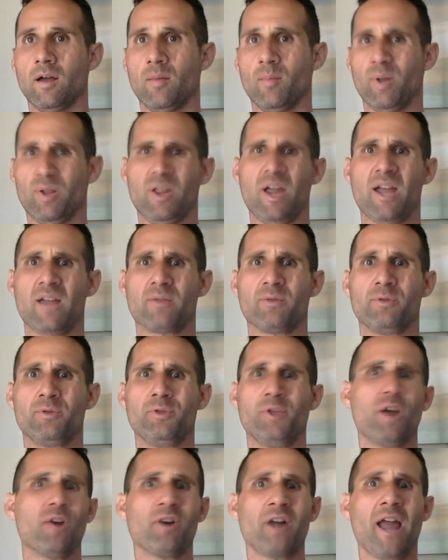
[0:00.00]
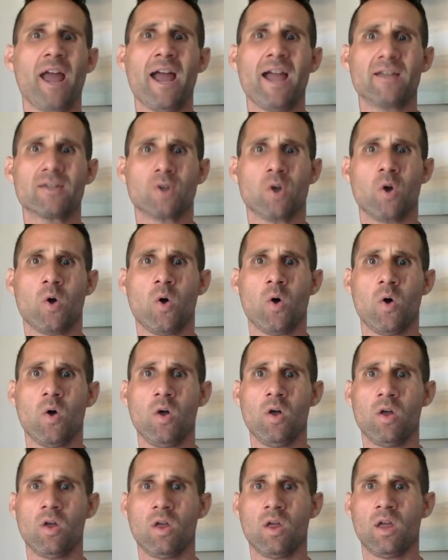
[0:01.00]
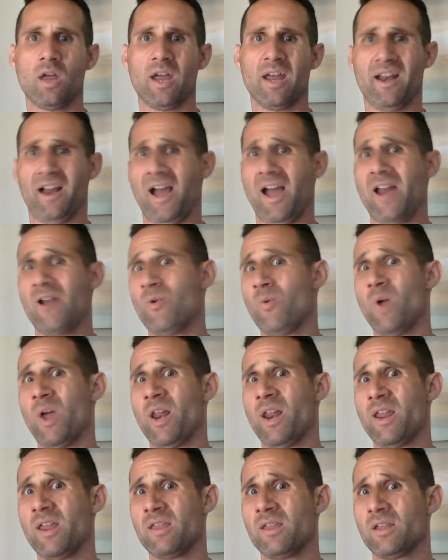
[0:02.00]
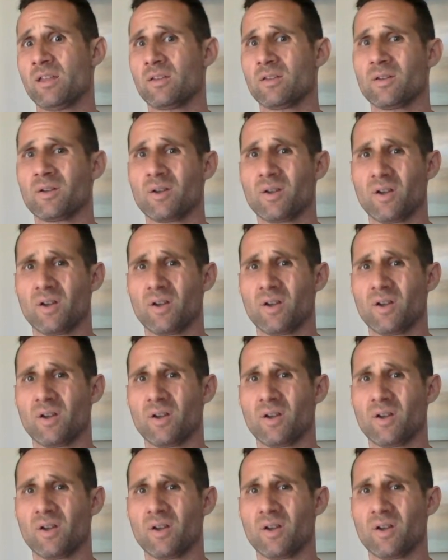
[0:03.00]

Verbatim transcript: But, like, they're an asshole. And I don't want anything.